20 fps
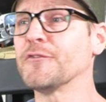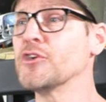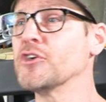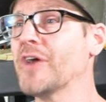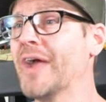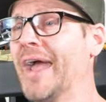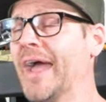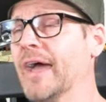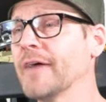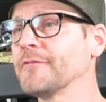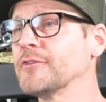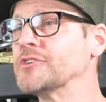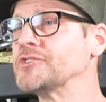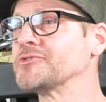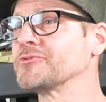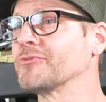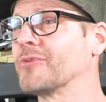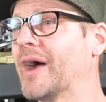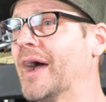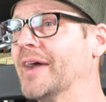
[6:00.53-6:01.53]
for your
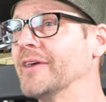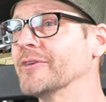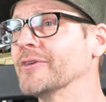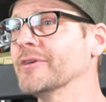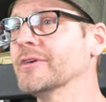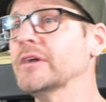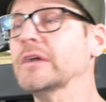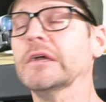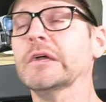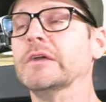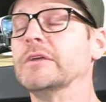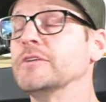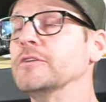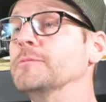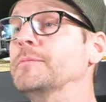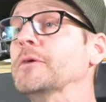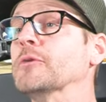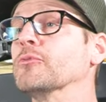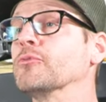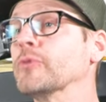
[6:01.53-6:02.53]
average rider,
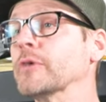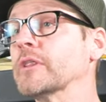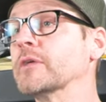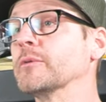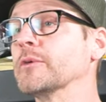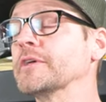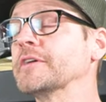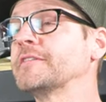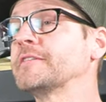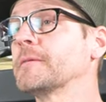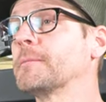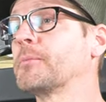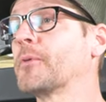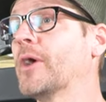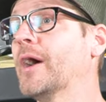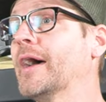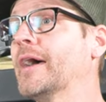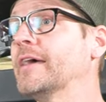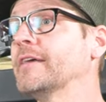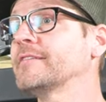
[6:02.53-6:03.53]
you'd be really, really
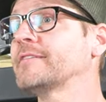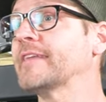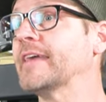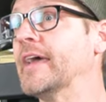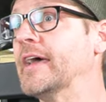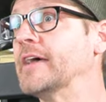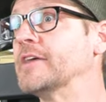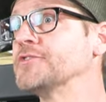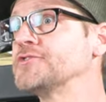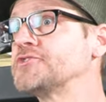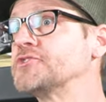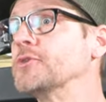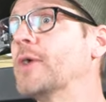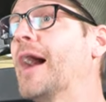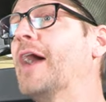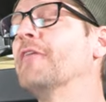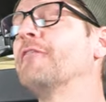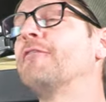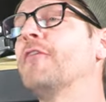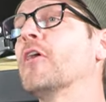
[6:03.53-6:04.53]
surprised as to
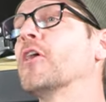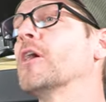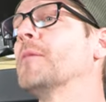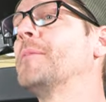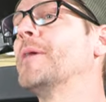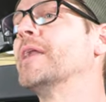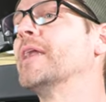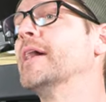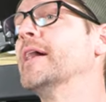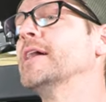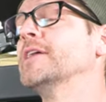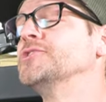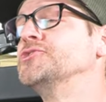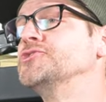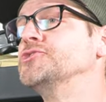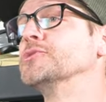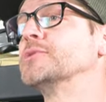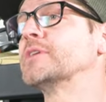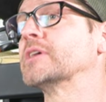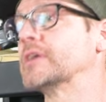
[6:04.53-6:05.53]
how far up on
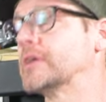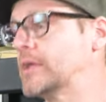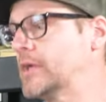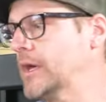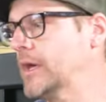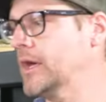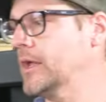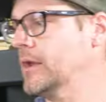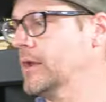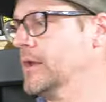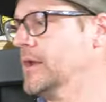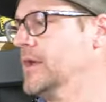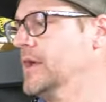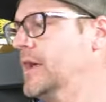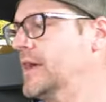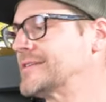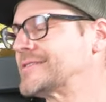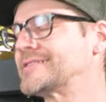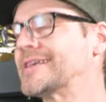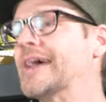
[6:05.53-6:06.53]
edge you can get
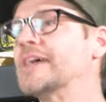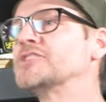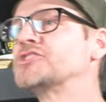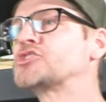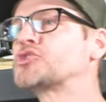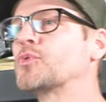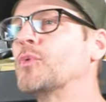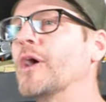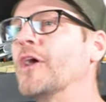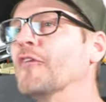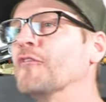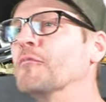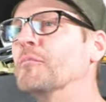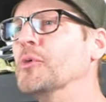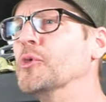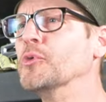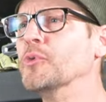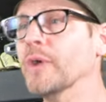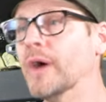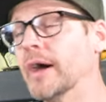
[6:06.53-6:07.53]
a size 12
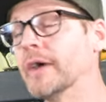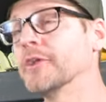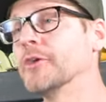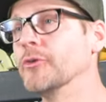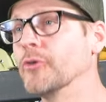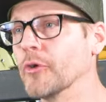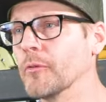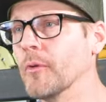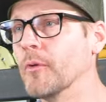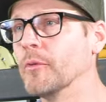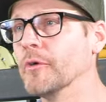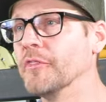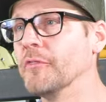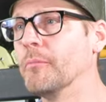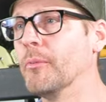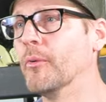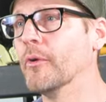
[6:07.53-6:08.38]
boot on a normal width